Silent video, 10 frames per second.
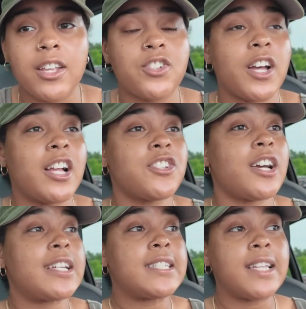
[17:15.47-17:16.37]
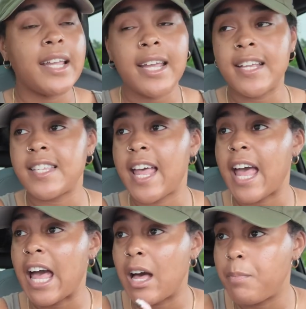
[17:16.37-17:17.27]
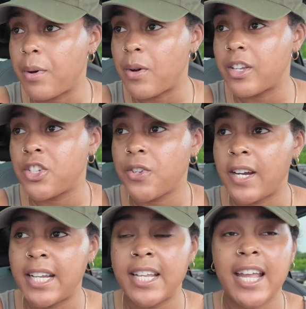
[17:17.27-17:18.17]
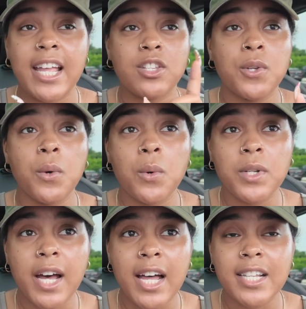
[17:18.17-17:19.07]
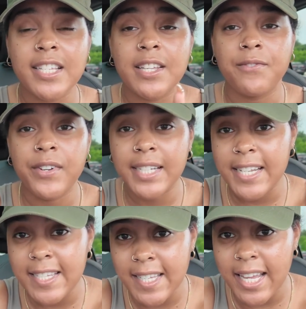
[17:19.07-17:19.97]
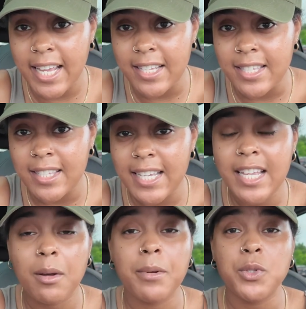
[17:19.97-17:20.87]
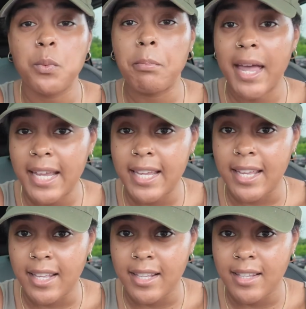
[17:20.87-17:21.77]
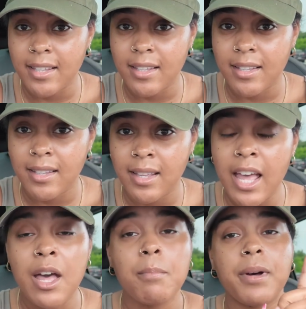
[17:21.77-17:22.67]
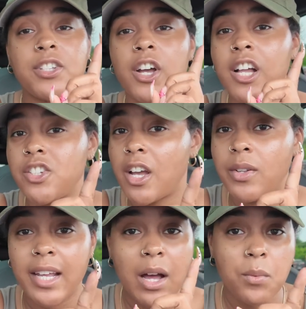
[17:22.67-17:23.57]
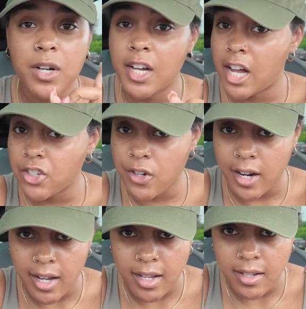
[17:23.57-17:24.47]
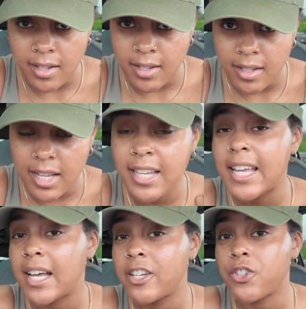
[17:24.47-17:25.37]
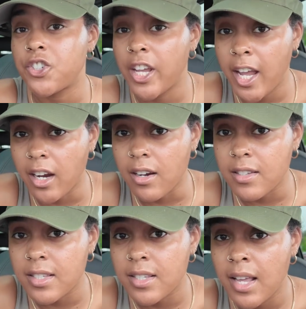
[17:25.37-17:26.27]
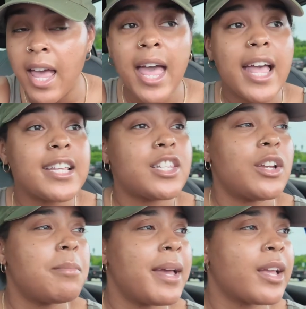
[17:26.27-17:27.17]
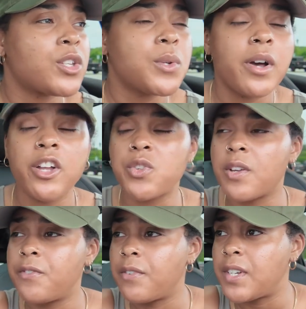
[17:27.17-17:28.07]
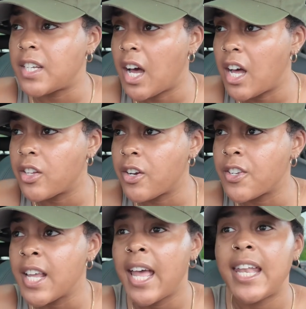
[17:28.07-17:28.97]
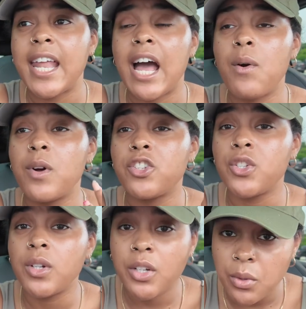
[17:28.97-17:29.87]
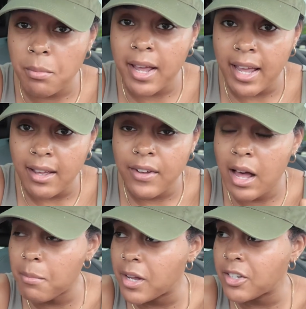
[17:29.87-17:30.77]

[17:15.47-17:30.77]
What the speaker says: John sees that Apple is trading at $2.50. That's how much we make it. But John only got one contract because he got 100 shares. And so he making $250. Now I want you to do the math. How